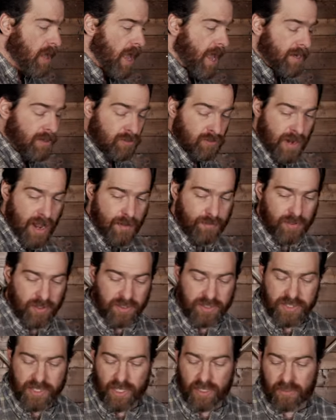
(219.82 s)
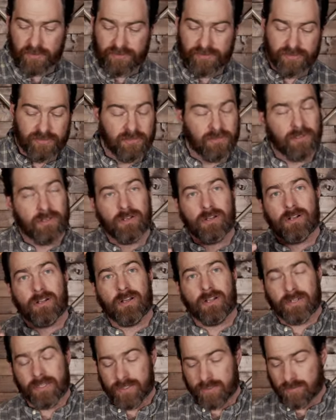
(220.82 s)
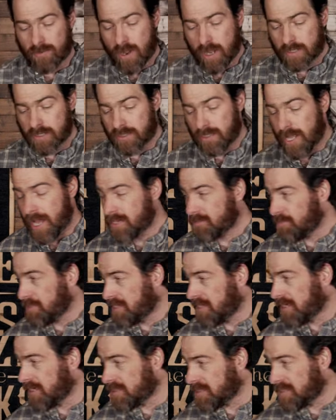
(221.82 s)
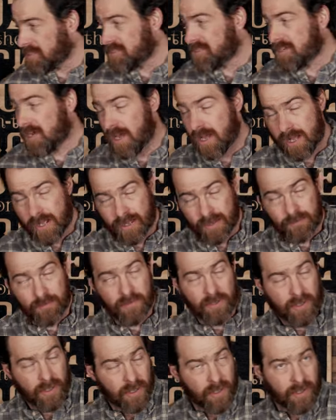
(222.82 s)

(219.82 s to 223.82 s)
And grab yourself a nice rocks glass, because it's time